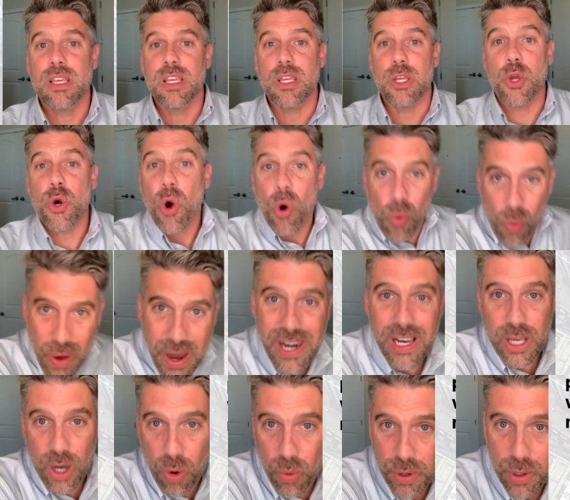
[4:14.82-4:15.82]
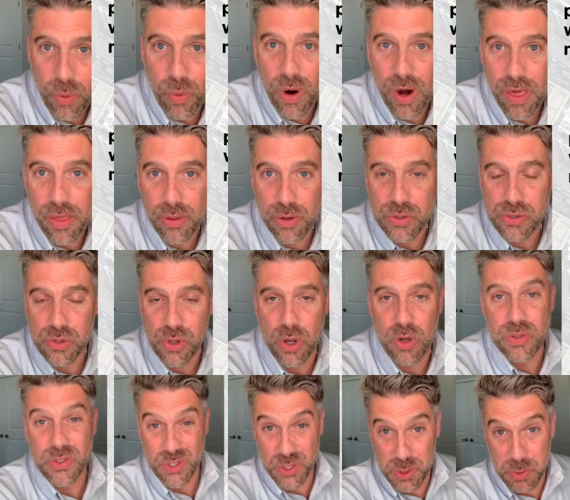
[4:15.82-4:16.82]
you don't want to go into one of those
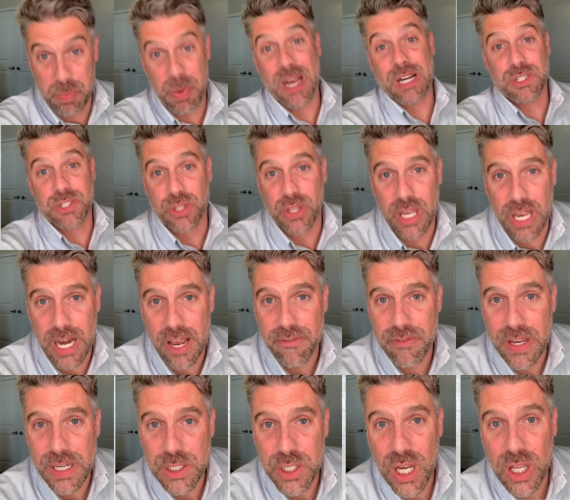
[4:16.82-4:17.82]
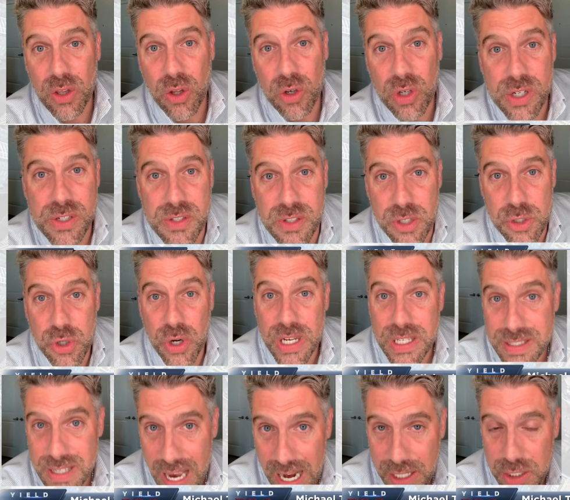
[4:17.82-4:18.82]
loans, especially an FHA loan, because the
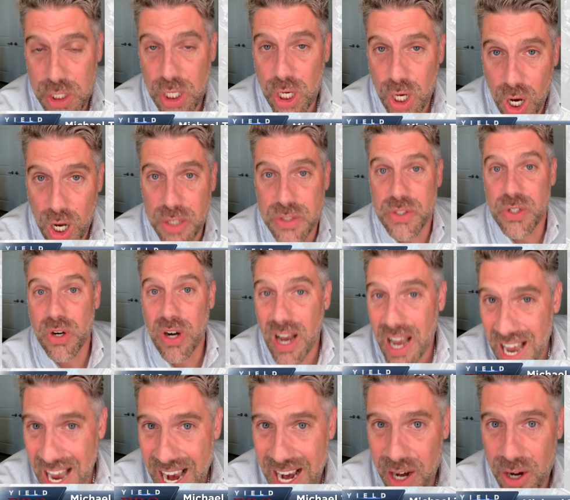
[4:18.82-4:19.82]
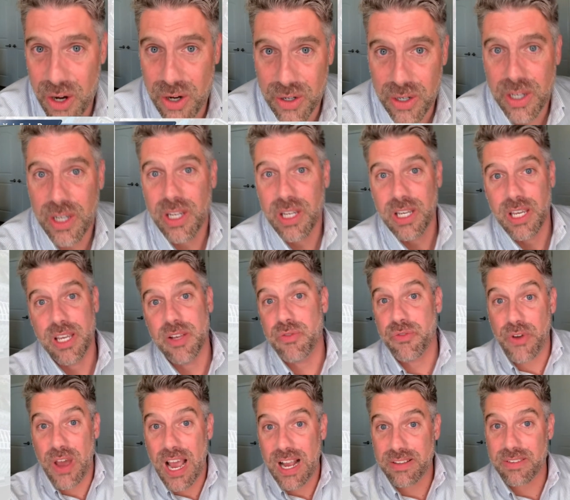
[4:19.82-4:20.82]
transaction costs are higher. In
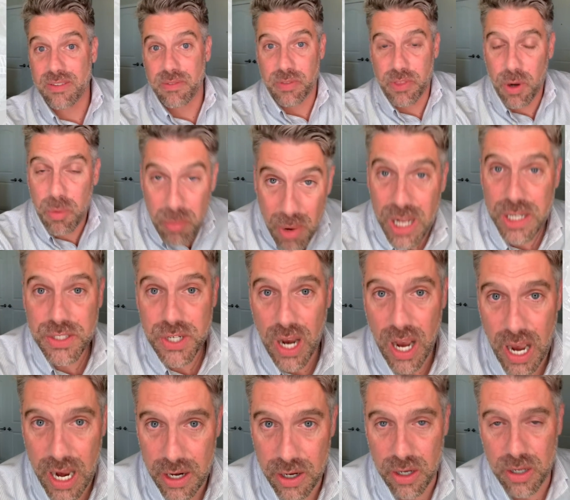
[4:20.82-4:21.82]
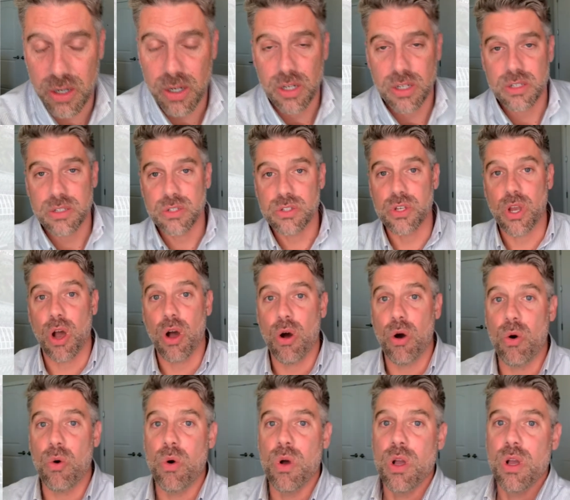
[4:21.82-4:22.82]
fact, they're much higher.
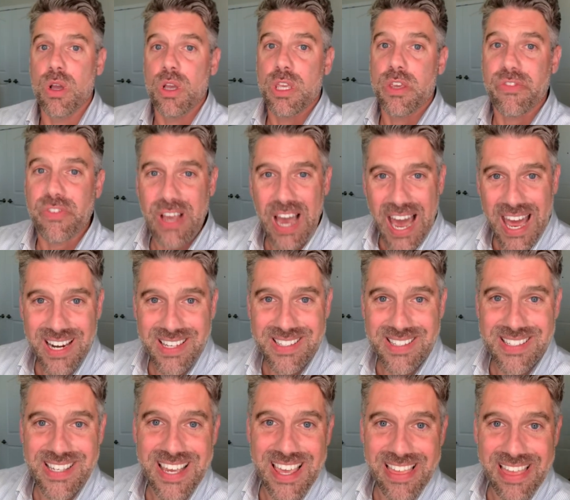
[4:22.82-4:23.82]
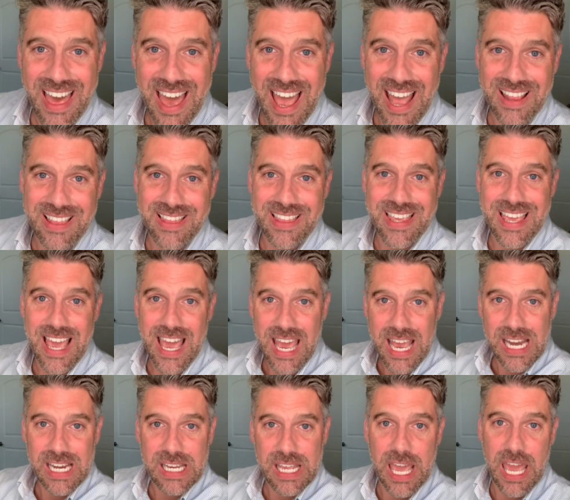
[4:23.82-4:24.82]
So you've got to see that the
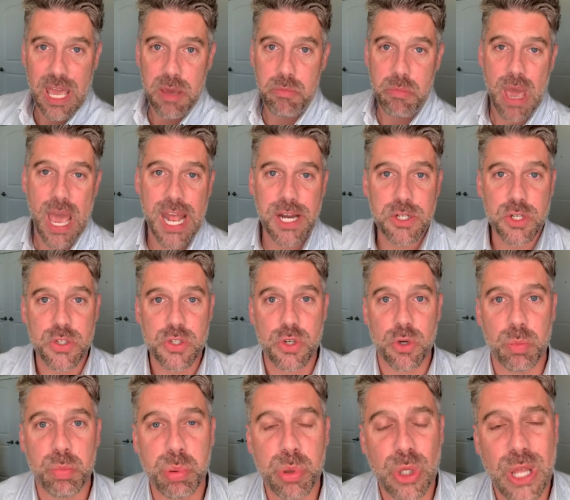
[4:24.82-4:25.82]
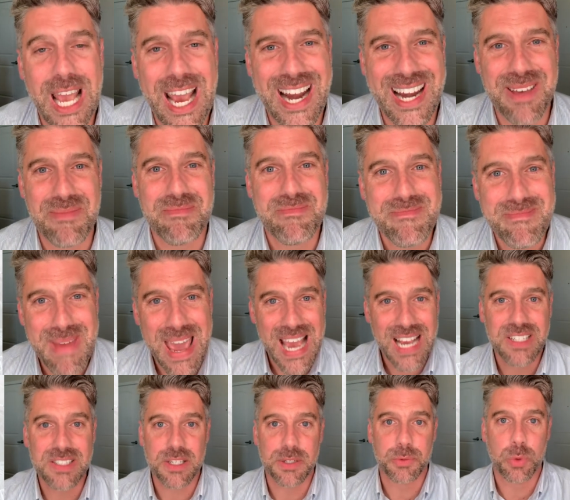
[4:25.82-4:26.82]
end game matches your plan. It
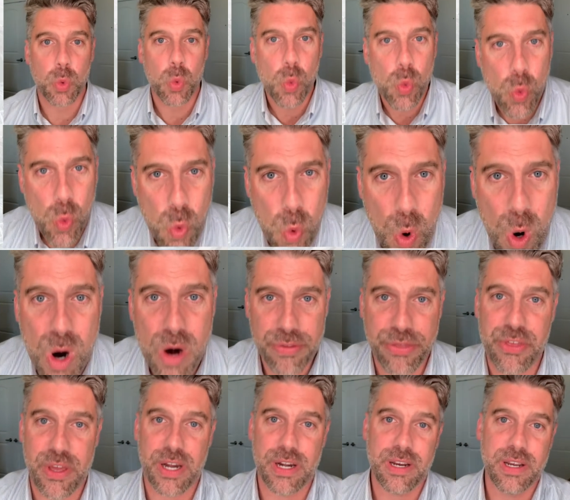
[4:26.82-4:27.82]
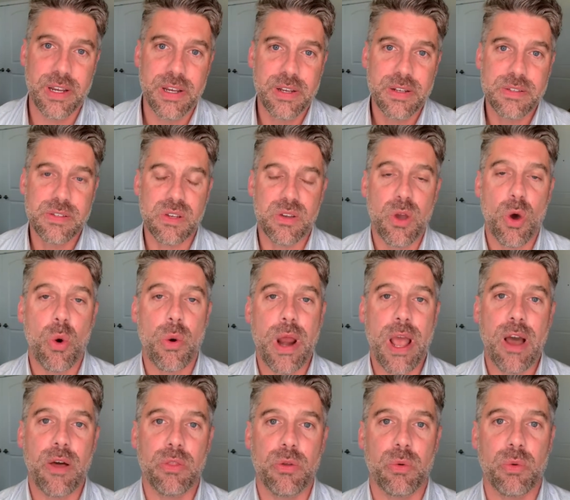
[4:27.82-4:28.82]
makes it worth it to go
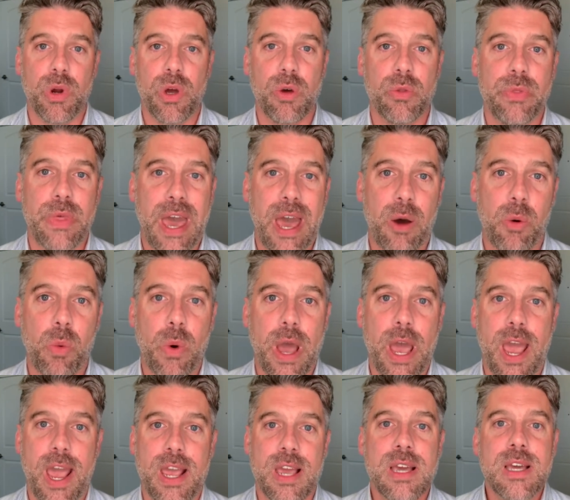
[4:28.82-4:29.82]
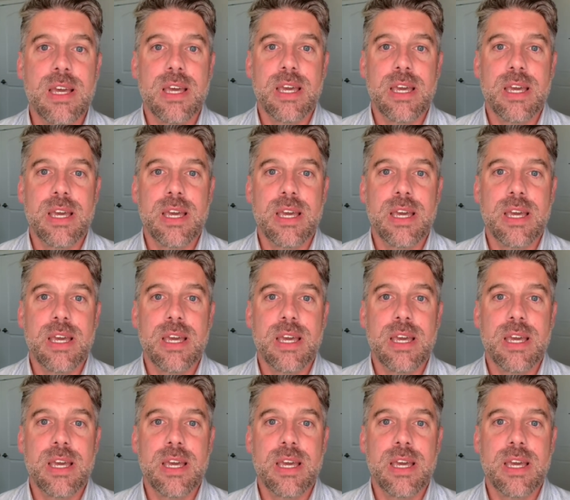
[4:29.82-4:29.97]
down the road that way.